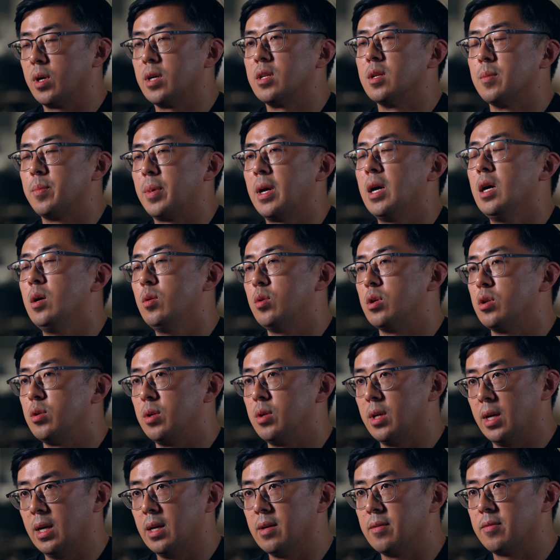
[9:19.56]
kind of power you
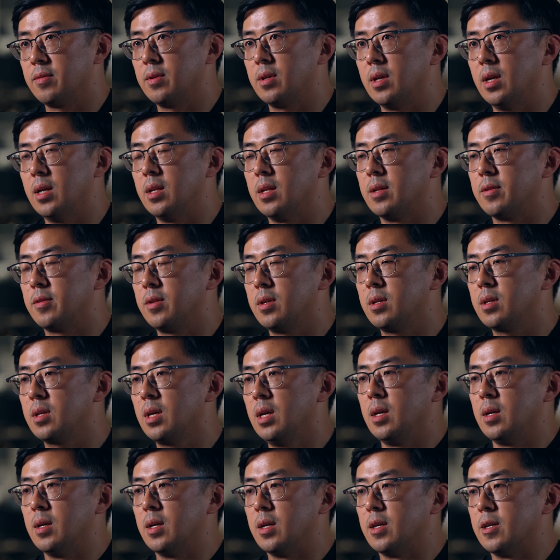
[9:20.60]
have. And I think
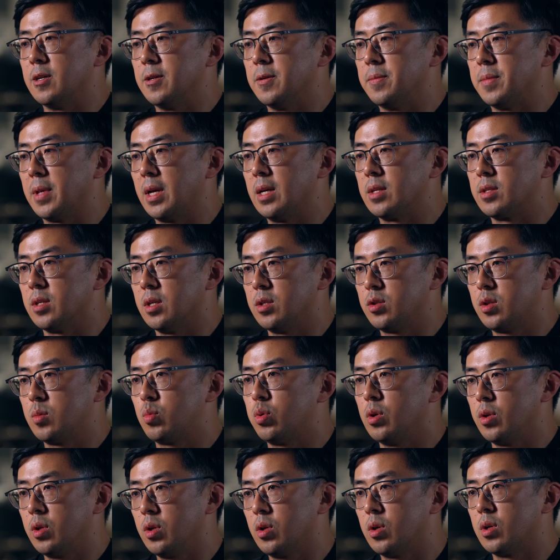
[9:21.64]
um, as an
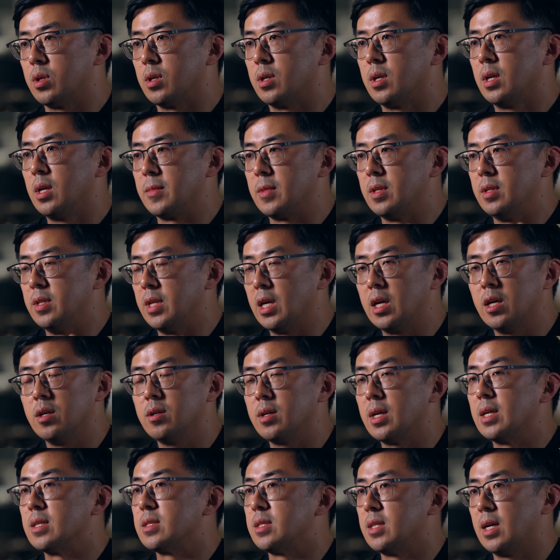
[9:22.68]
entrepreneur, now
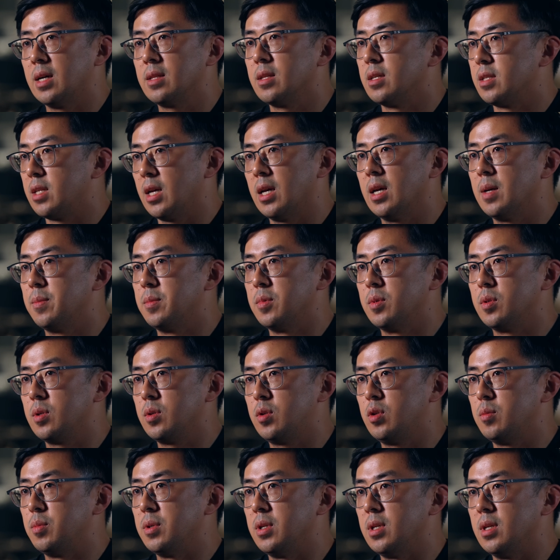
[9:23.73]
is not the time
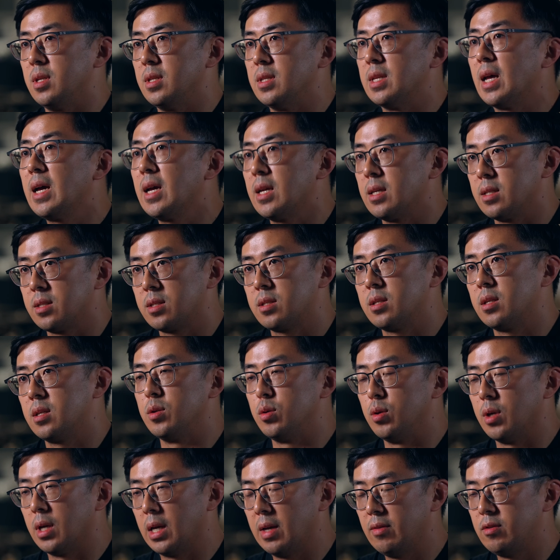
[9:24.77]
to be nice.
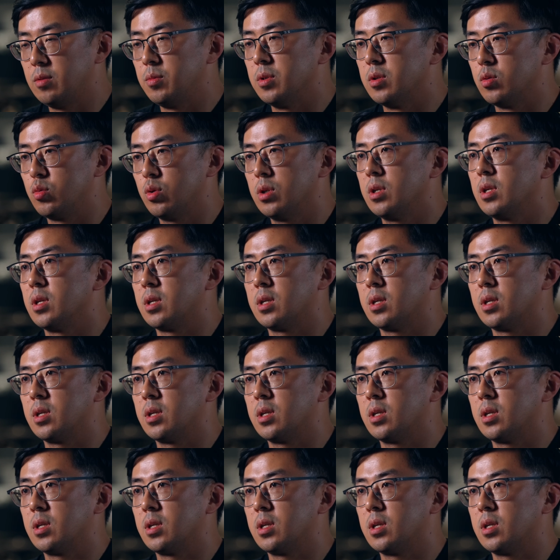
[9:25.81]
You have to be really